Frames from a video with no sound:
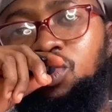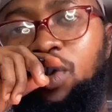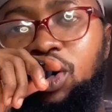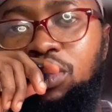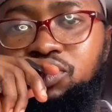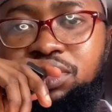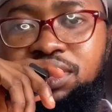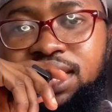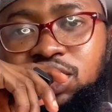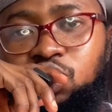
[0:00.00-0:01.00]
Welcome to this
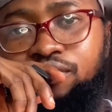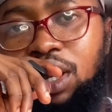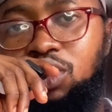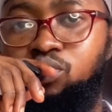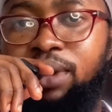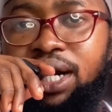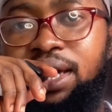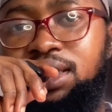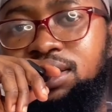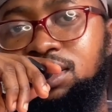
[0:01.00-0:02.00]
session of how to
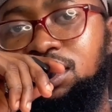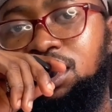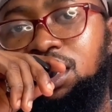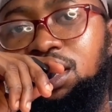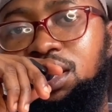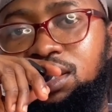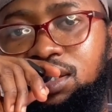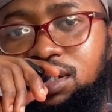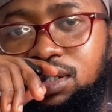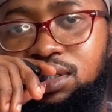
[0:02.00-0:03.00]
market
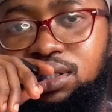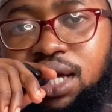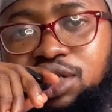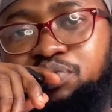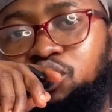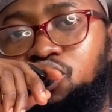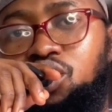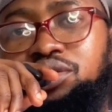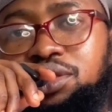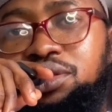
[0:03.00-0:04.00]
a SaaS
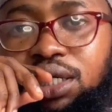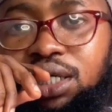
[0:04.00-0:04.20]
product.